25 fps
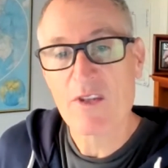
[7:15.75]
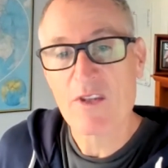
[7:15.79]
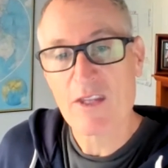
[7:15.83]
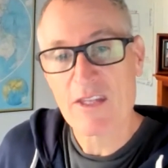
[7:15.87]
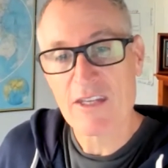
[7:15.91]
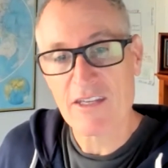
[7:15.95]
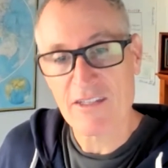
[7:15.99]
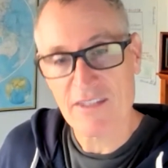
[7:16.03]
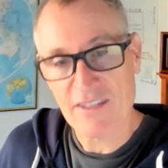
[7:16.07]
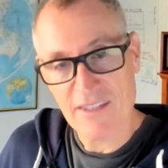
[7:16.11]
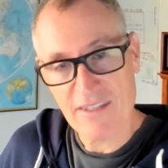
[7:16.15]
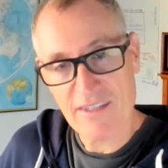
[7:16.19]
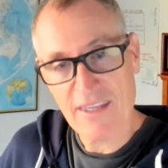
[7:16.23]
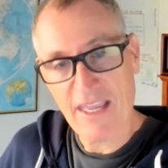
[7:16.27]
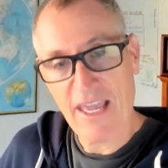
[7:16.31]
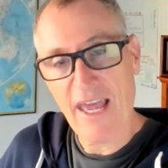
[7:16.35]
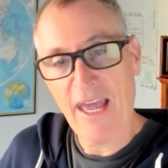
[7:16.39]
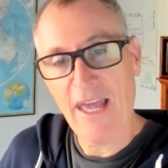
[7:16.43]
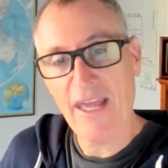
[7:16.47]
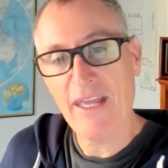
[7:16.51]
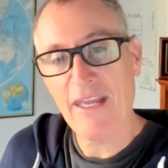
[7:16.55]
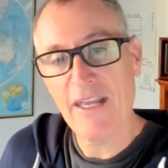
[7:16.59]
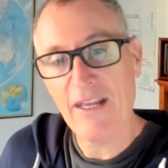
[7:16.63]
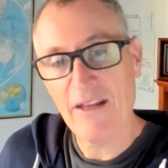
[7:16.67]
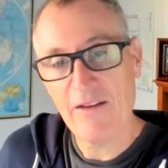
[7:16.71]
to
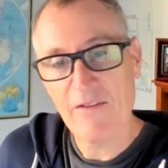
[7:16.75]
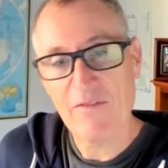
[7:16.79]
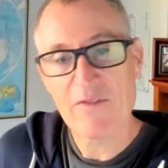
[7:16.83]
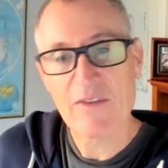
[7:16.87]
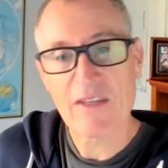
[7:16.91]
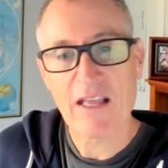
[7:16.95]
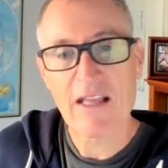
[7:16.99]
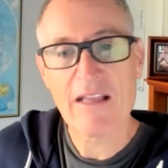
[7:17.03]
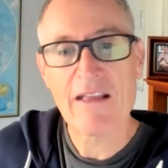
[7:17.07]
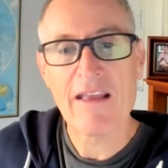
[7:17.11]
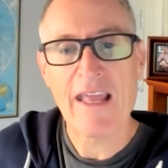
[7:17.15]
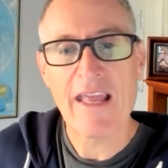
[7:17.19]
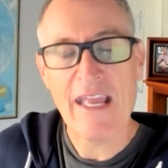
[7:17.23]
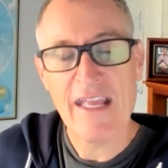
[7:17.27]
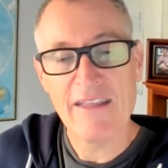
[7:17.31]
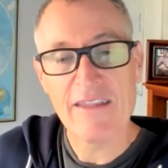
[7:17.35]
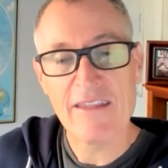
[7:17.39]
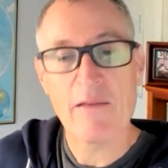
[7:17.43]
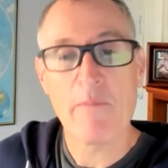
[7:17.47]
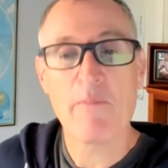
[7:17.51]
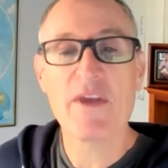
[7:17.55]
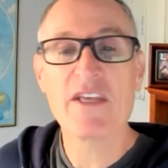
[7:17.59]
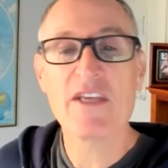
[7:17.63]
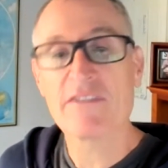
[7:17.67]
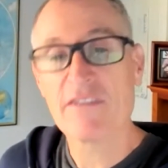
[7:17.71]
stay in the
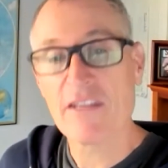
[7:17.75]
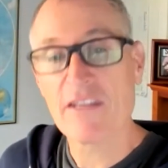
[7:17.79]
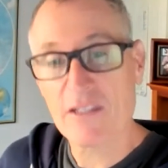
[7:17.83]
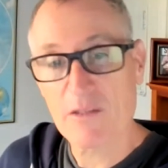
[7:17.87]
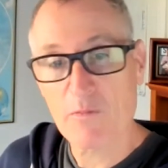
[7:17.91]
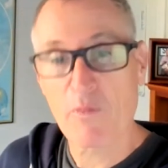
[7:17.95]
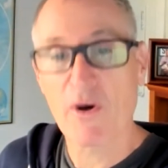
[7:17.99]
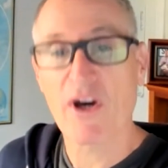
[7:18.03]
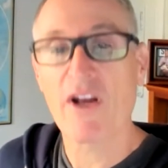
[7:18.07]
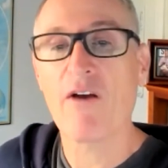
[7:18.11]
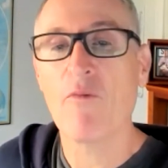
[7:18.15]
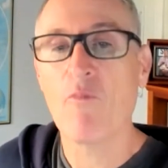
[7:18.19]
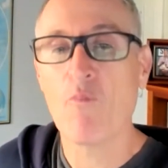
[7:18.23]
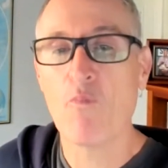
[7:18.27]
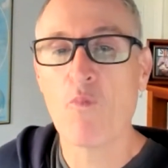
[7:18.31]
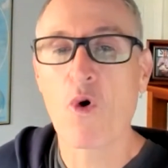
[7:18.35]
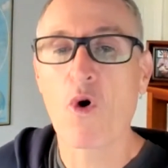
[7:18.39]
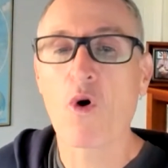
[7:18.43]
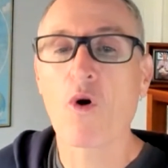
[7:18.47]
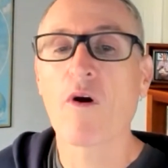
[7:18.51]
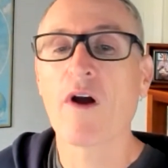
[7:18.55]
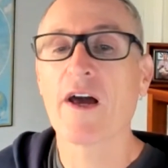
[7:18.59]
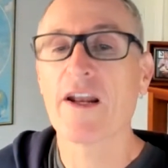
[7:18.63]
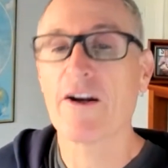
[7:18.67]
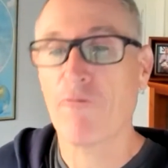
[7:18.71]
business but
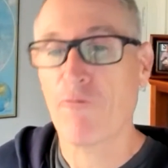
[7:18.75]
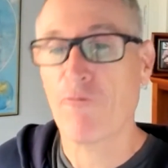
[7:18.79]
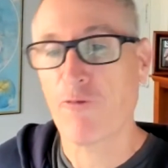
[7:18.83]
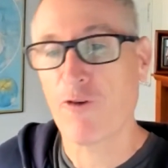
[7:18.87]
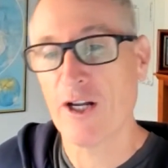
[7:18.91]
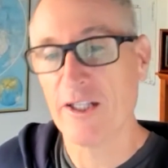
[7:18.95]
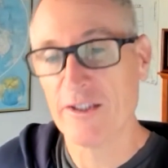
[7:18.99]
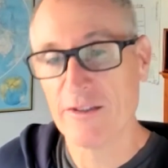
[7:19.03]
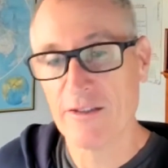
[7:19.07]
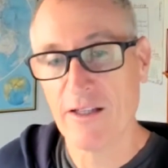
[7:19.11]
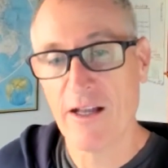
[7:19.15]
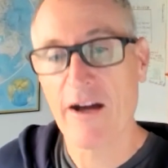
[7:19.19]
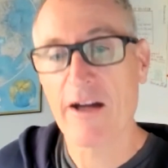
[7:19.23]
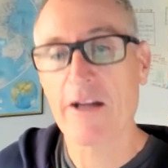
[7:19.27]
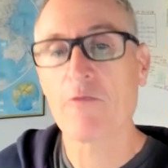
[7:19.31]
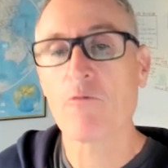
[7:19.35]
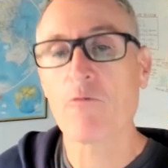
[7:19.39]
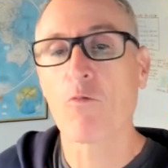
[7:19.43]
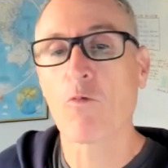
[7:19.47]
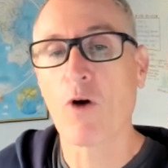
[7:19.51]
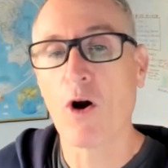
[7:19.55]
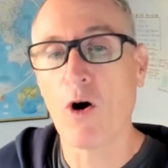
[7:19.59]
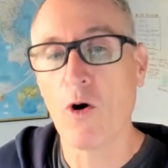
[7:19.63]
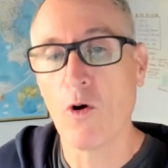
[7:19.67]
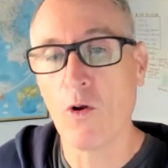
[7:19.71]
more on a frontline
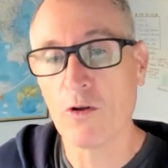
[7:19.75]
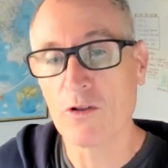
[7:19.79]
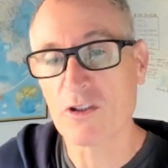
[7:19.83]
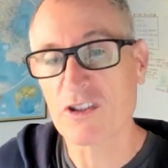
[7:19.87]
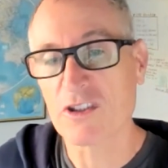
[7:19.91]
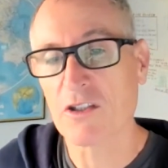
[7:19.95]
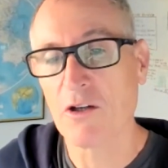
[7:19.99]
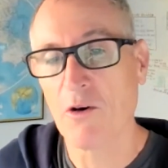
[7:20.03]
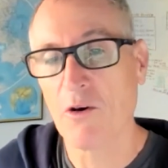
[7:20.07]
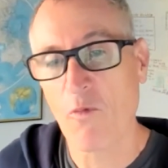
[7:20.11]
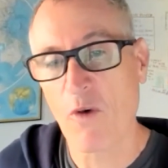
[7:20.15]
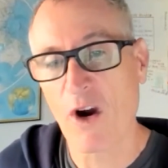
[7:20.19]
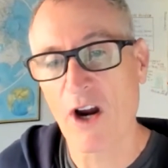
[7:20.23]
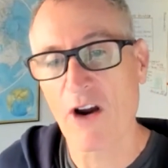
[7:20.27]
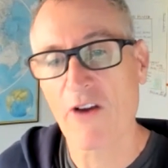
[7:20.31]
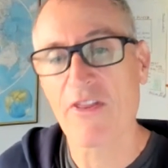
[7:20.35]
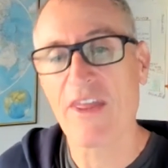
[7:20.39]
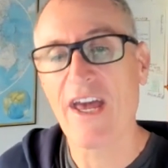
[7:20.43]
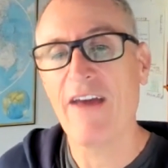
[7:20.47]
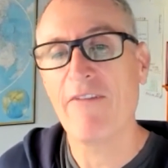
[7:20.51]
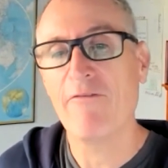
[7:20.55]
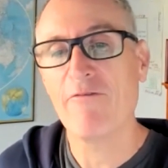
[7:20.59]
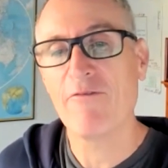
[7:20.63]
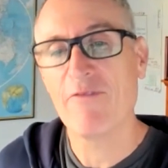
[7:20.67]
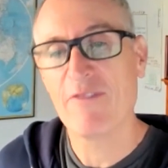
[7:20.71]
role, so where
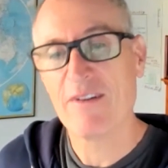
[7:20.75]
that